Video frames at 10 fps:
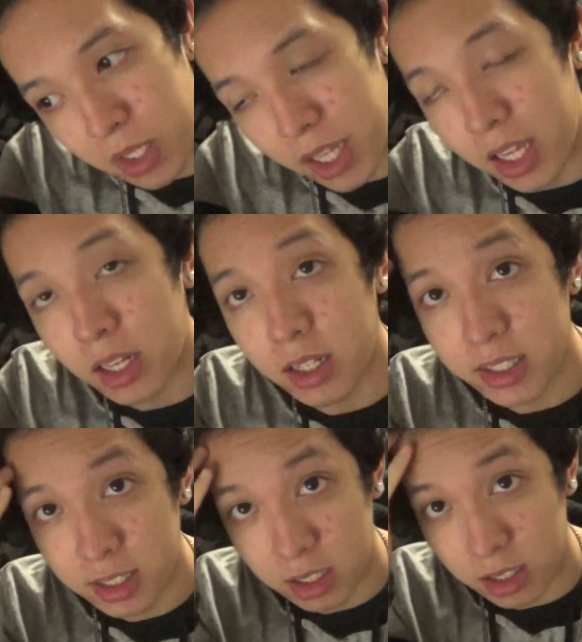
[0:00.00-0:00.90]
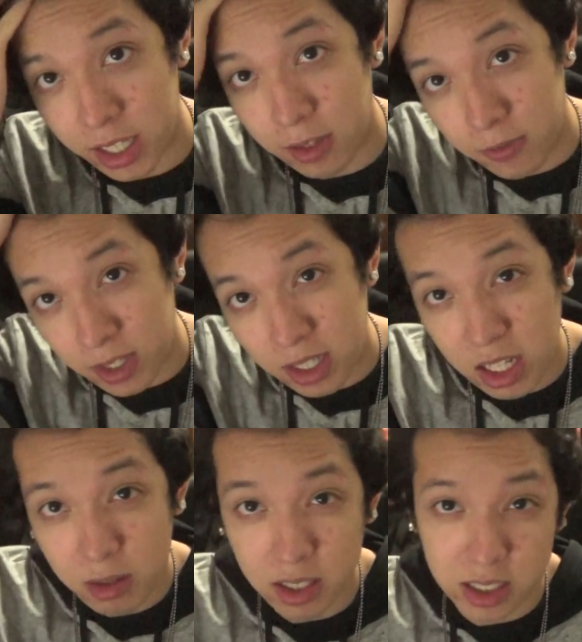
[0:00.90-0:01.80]
And this is a late fit of the
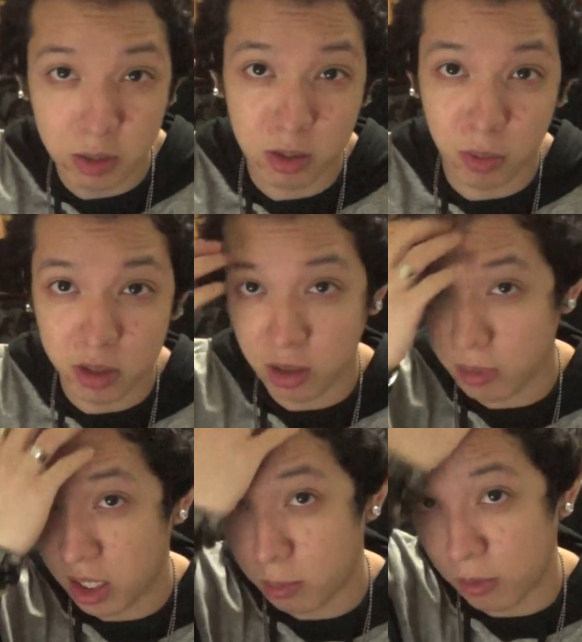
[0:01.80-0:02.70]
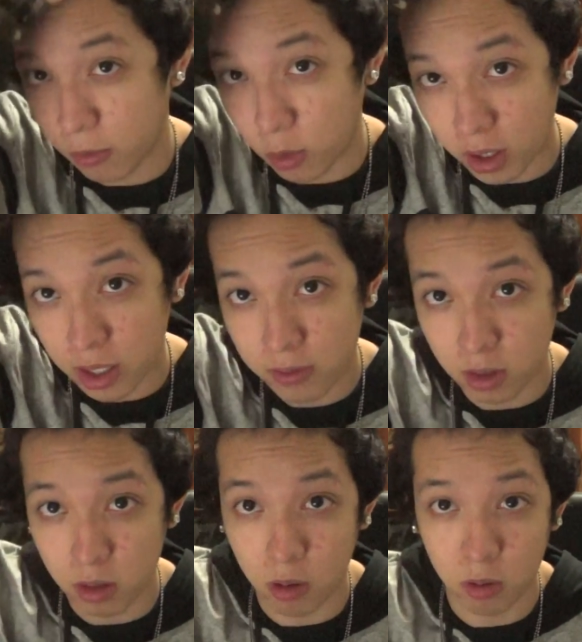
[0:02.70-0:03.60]
day because I was supposed to make it before I left
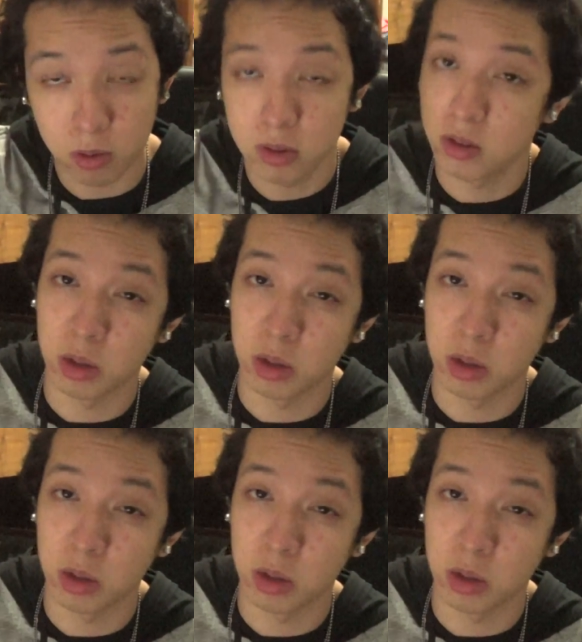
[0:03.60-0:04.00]
to go